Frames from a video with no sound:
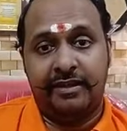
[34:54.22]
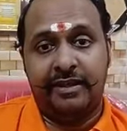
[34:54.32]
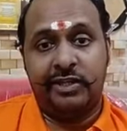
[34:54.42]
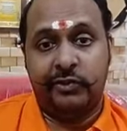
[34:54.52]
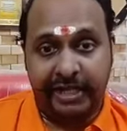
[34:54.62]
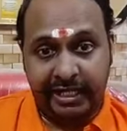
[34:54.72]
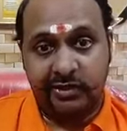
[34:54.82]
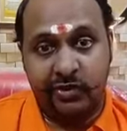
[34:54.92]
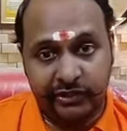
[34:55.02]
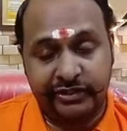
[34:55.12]
You take
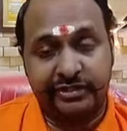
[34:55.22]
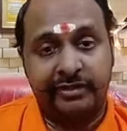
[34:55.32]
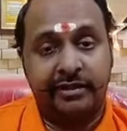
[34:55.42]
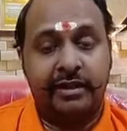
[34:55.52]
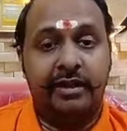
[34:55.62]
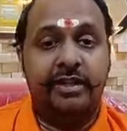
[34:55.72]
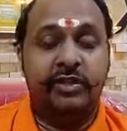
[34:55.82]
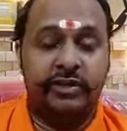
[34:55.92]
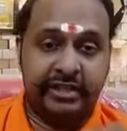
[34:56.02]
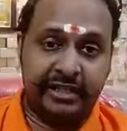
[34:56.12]
notes, you
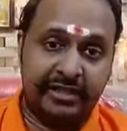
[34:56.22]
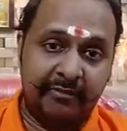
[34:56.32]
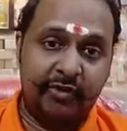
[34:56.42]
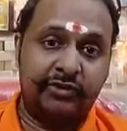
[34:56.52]
discuss about